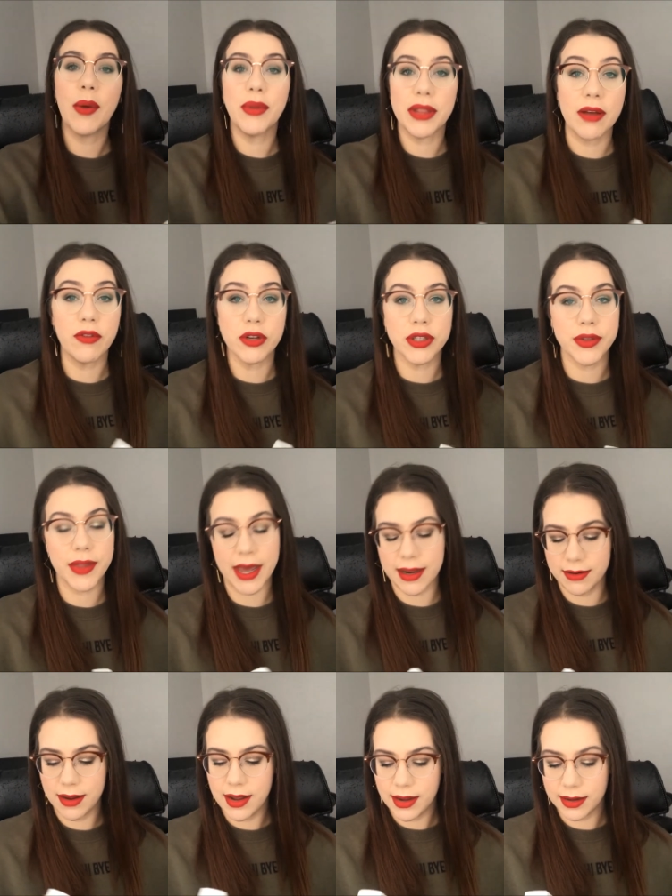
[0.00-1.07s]
do
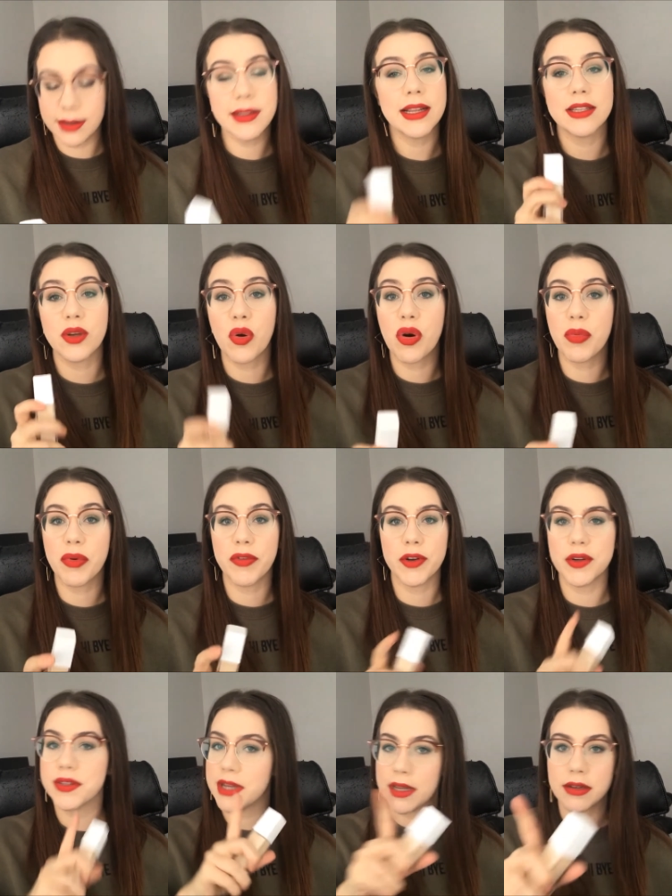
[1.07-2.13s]
that, because that's horrible
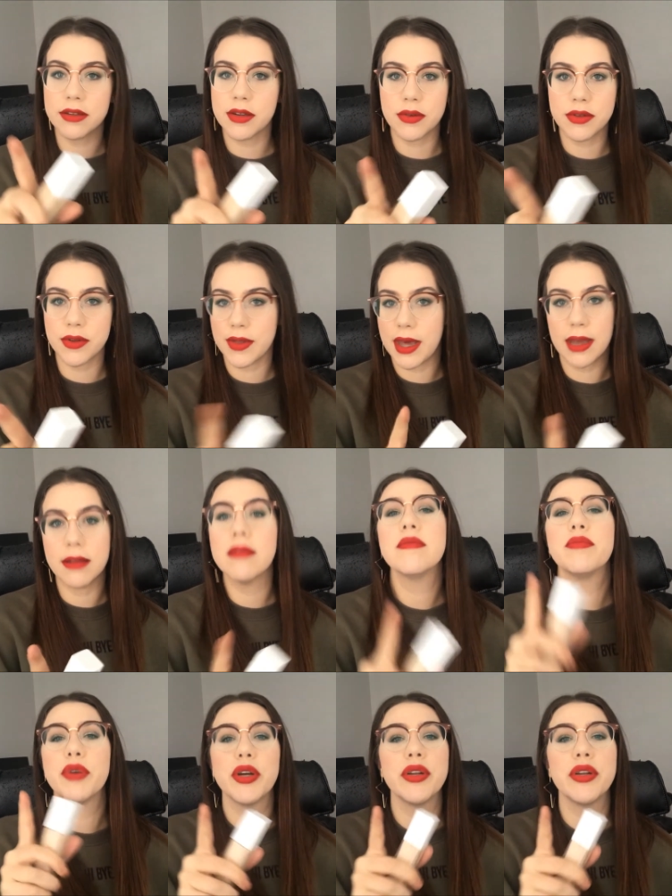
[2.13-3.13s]
for your skin. Don't do that.